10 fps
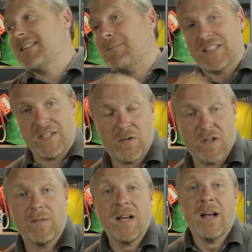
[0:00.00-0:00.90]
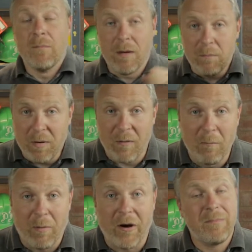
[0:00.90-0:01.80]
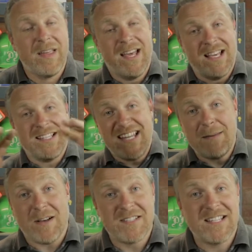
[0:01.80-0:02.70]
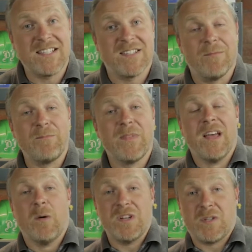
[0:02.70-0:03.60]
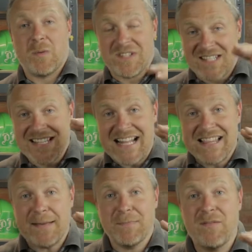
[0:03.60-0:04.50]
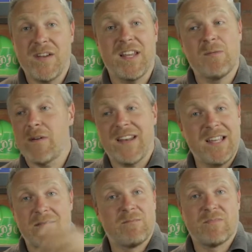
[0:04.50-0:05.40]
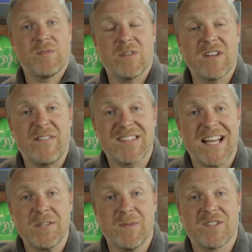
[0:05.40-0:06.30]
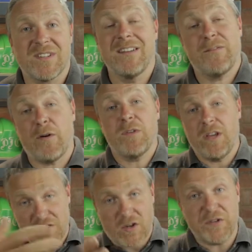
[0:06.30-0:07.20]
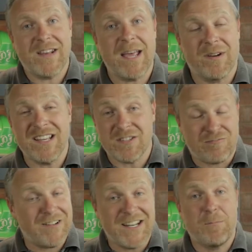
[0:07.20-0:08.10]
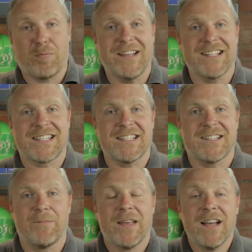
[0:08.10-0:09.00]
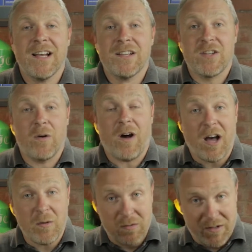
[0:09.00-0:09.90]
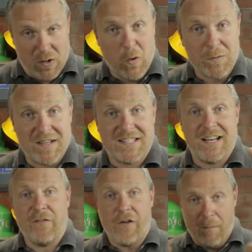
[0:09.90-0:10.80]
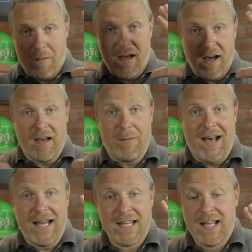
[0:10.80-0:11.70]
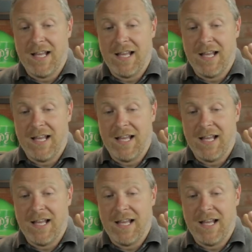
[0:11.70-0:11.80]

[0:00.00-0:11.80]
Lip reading: them back to YouTube. But BombBomb is an email system which will send them the video with any sort of attachments on there from you. It's got your name on it. It's a really brilliant system. So I will record myself on my iPad